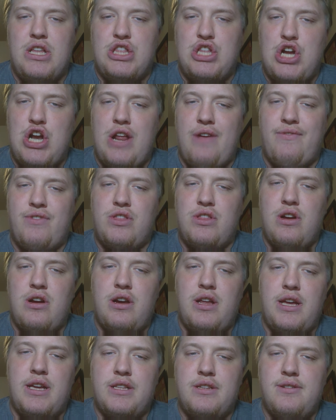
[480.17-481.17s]
30 for
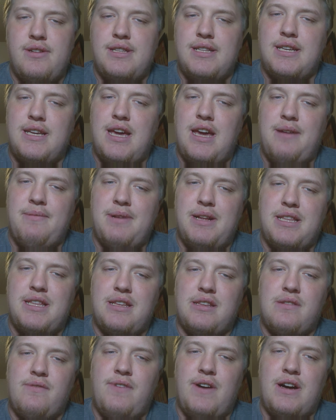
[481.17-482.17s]
30 entering the game, and I
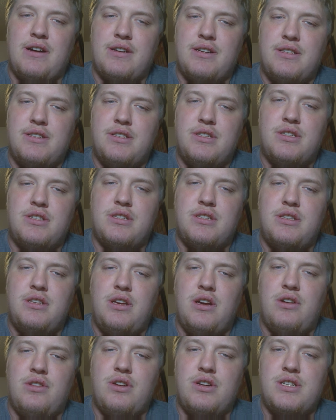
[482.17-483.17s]
think the Falcons just, you
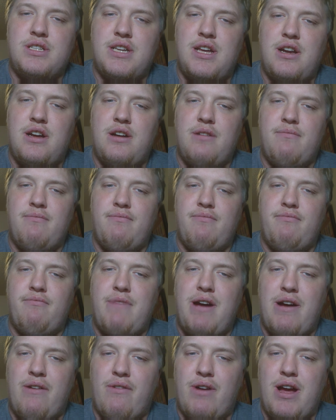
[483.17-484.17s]
know, they're set up.
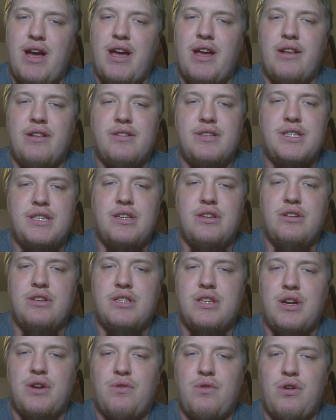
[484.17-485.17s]
Matt Ryan still is
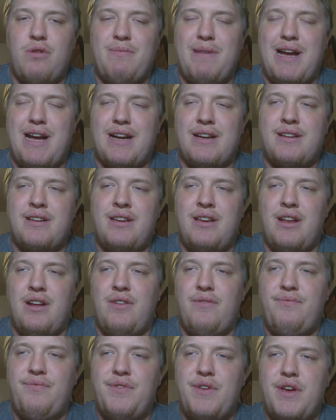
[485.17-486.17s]
their quarterback. You
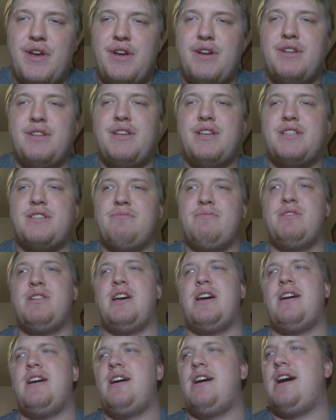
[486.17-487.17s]
know, Taysom Hill,
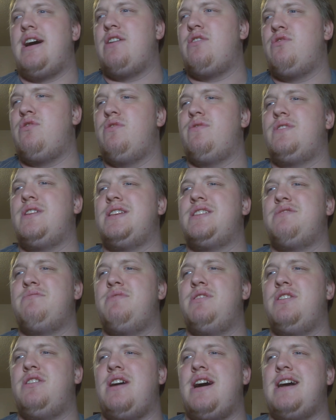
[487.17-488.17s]
I don't know if Taysom
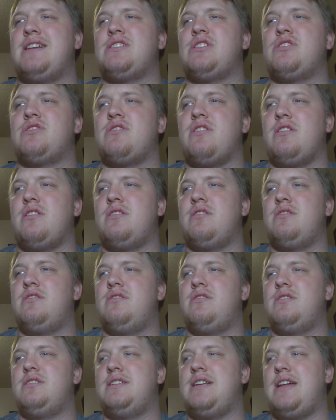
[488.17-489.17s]
Hill has a start
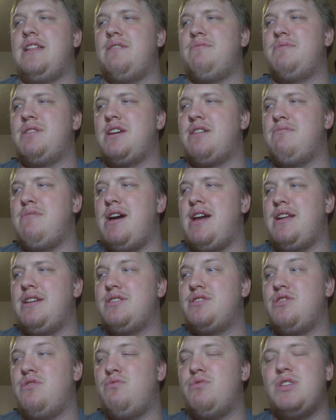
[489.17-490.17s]
now that I'm thinking about it.
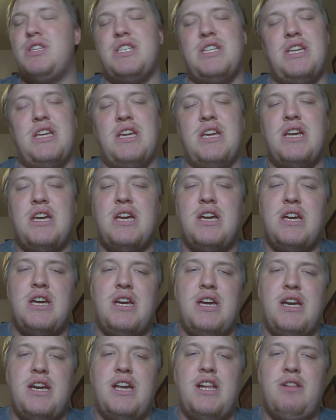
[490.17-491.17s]
So we'll see.
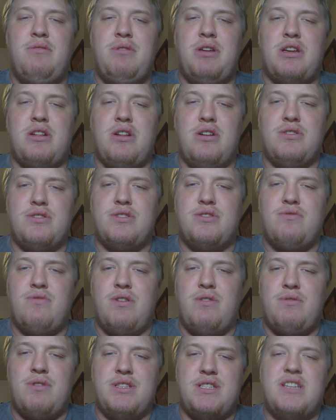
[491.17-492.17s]
It'll be close.
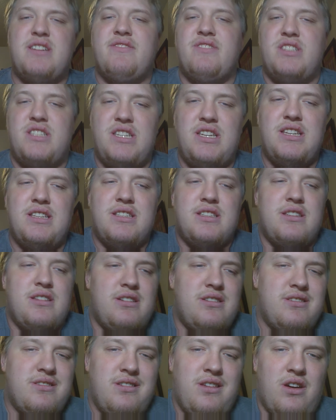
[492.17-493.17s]
21-17
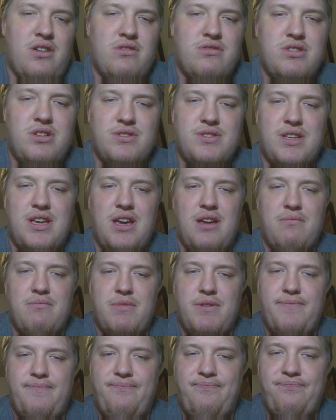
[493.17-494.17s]
still, you know, close game.
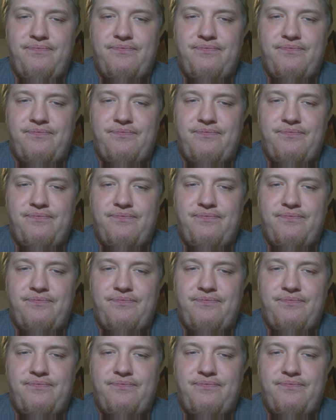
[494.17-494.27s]
But